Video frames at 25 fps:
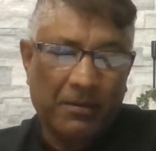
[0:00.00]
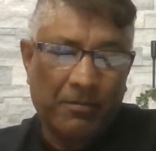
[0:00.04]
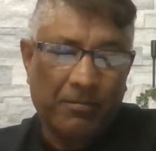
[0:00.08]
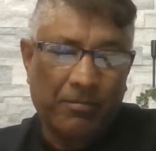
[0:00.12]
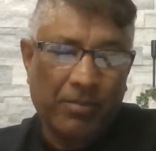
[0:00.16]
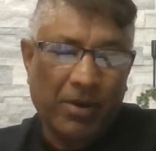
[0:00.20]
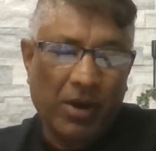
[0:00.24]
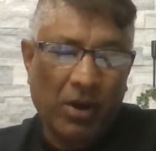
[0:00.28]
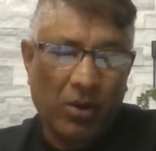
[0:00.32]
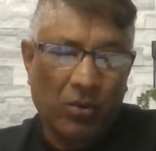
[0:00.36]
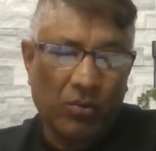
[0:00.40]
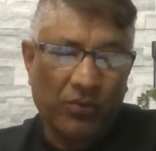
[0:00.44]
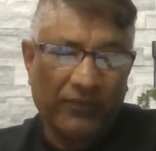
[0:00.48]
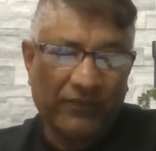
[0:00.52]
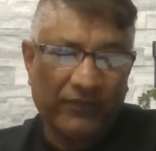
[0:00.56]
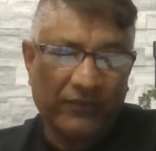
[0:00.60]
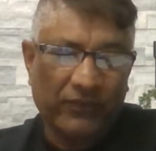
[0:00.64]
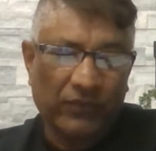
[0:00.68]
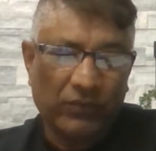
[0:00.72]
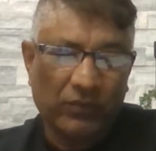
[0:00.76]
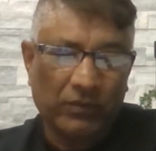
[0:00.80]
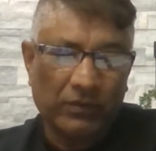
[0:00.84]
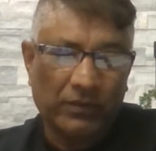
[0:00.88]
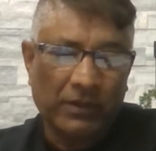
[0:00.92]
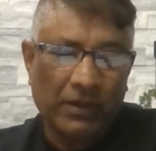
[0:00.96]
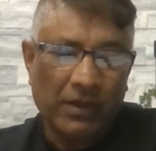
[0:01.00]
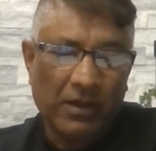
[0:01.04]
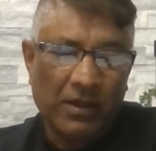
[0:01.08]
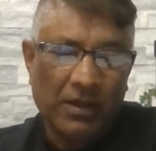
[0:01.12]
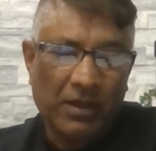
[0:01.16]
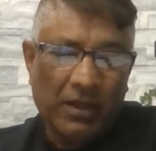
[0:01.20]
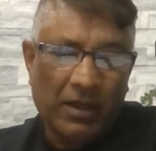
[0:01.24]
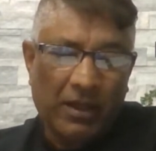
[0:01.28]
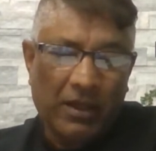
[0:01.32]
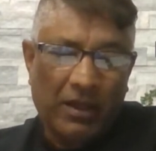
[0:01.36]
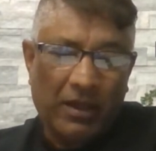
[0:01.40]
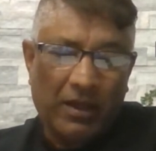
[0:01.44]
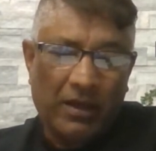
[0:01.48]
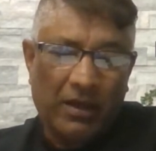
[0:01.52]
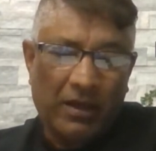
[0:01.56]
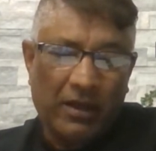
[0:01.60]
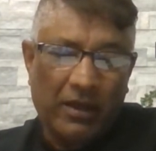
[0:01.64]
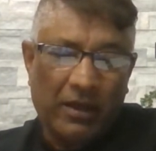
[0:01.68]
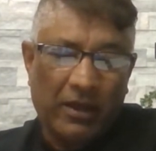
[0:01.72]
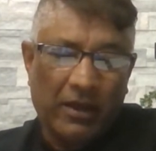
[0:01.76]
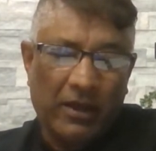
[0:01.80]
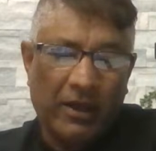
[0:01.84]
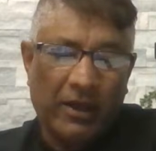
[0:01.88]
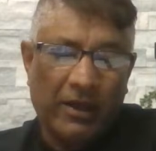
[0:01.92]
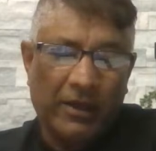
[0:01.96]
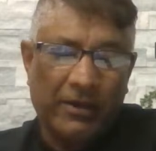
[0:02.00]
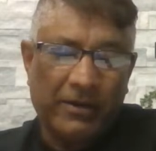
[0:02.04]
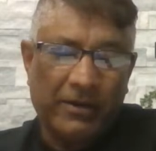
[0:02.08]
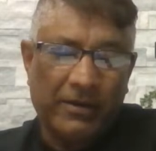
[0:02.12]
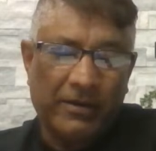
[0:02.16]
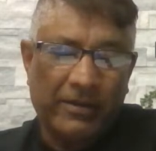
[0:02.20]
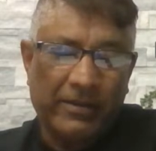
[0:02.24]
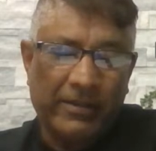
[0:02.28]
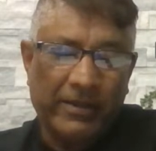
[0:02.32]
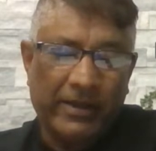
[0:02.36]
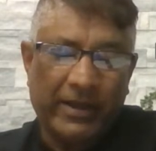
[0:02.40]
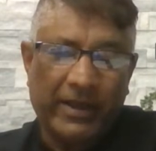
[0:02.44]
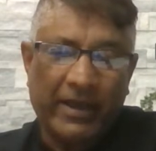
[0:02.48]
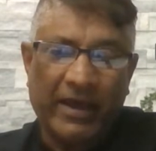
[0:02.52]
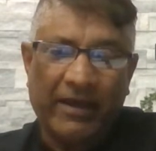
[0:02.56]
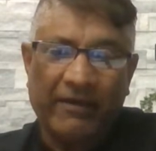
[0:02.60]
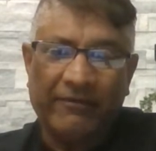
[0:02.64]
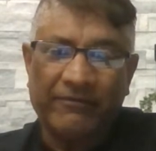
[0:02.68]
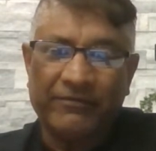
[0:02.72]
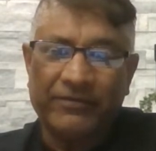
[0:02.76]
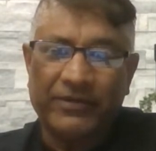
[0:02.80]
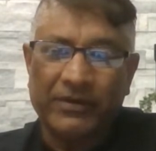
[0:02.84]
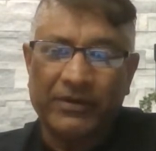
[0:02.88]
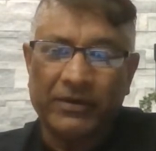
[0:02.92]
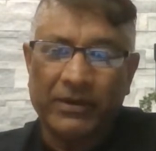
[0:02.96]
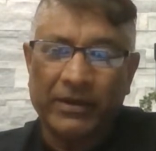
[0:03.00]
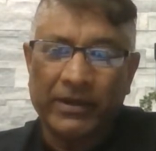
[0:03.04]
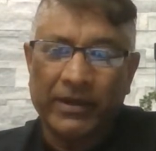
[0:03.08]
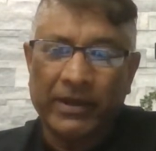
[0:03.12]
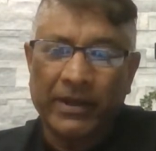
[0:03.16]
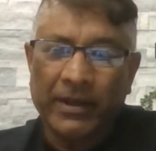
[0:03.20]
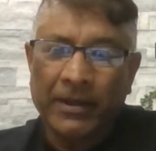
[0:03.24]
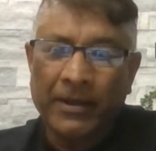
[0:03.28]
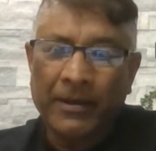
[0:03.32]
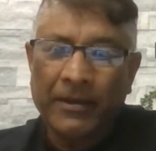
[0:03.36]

powerful, and they have the